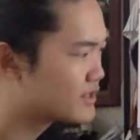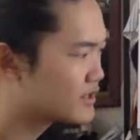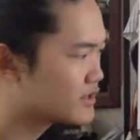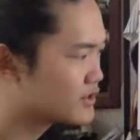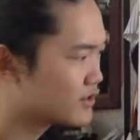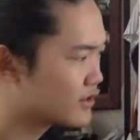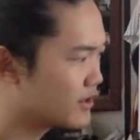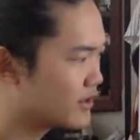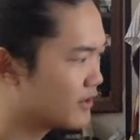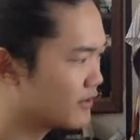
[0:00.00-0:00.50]

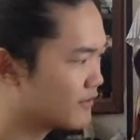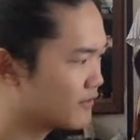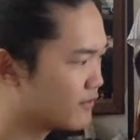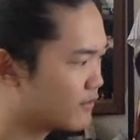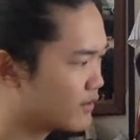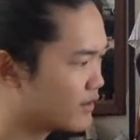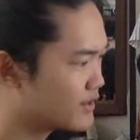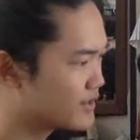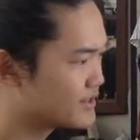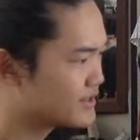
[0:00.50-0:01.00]
exerting a
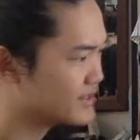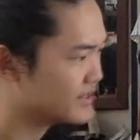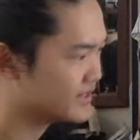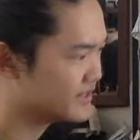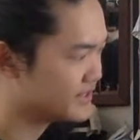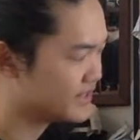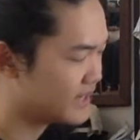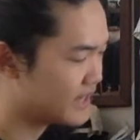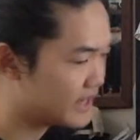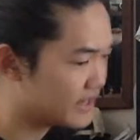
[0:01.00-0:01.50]
force
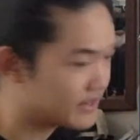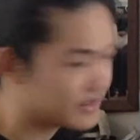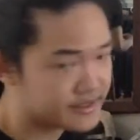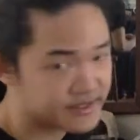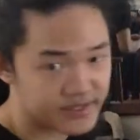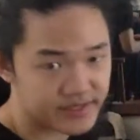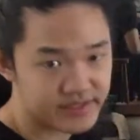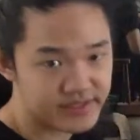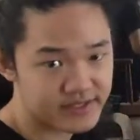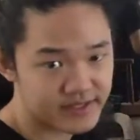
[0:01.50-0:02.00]
is in the
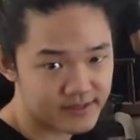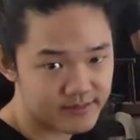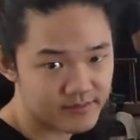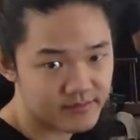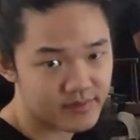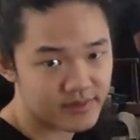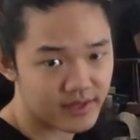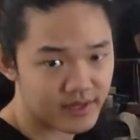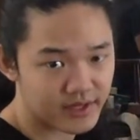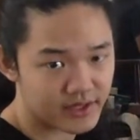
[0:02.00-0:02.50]

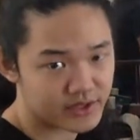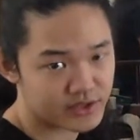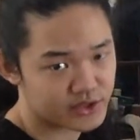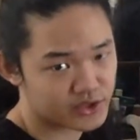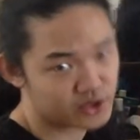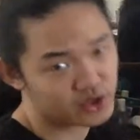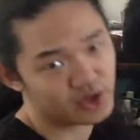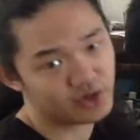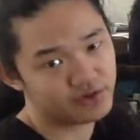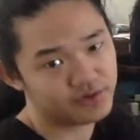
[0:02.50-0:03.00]
system, then it's
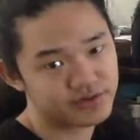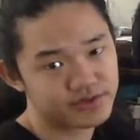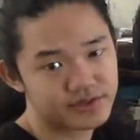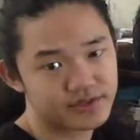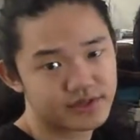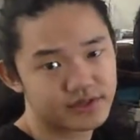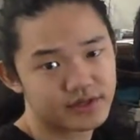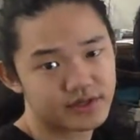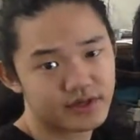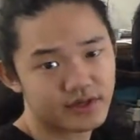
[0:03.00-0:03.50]

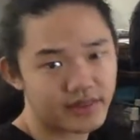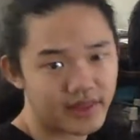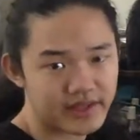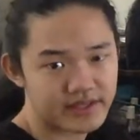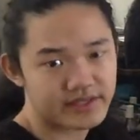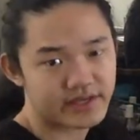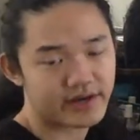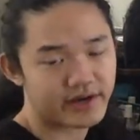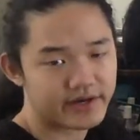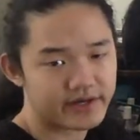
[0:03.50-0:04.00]
closed.
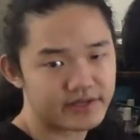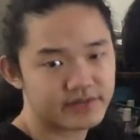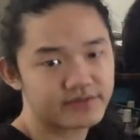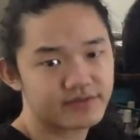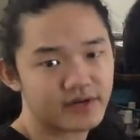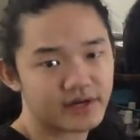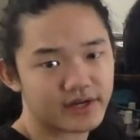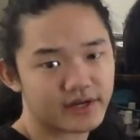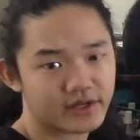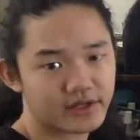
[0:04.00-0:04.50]
That's how I
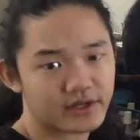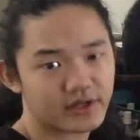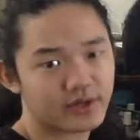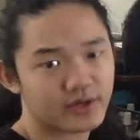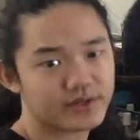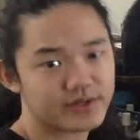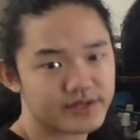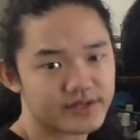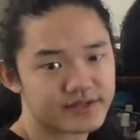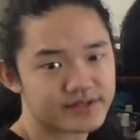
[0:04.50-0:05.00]
define a
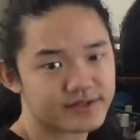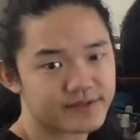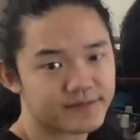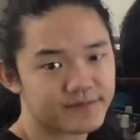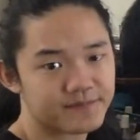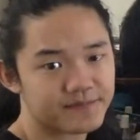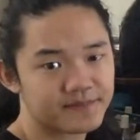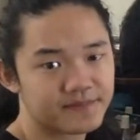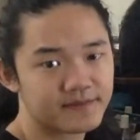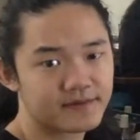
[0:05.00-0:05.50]
closed system,
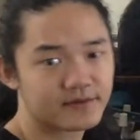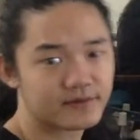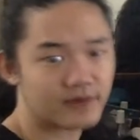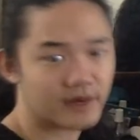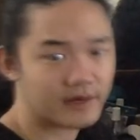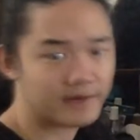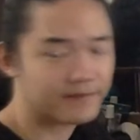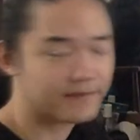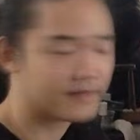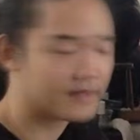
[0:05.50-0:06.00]

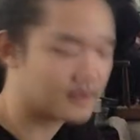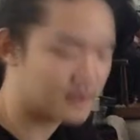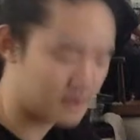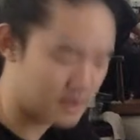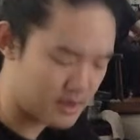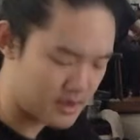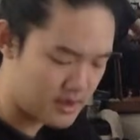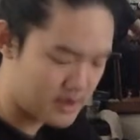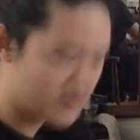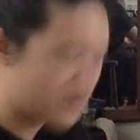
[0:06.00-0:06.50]
right?
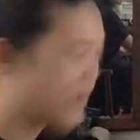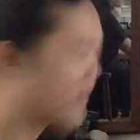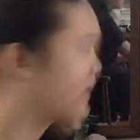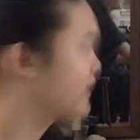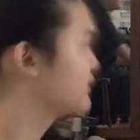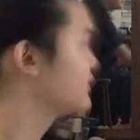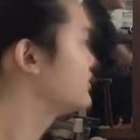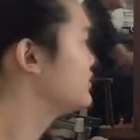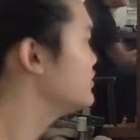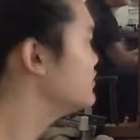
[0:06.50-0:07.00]

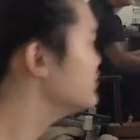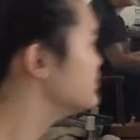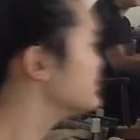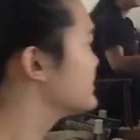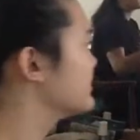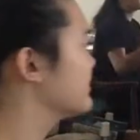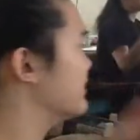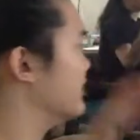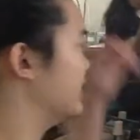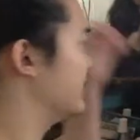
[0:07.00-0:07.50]
And
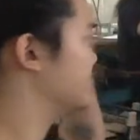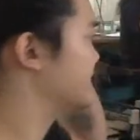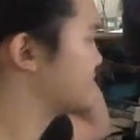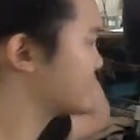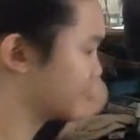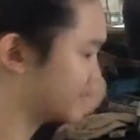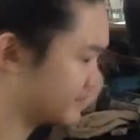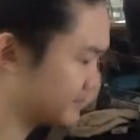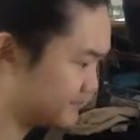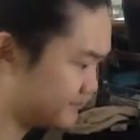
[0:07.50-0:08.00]
using
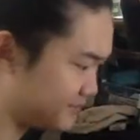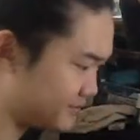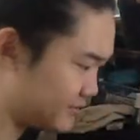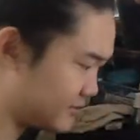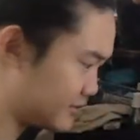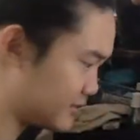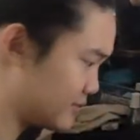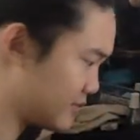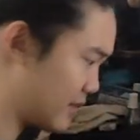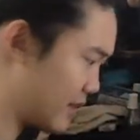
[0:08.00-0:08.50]
this,
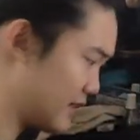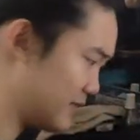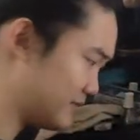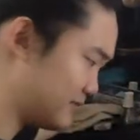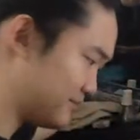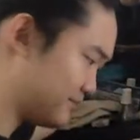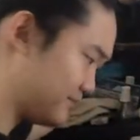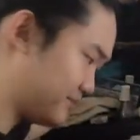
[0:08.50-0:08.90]
right,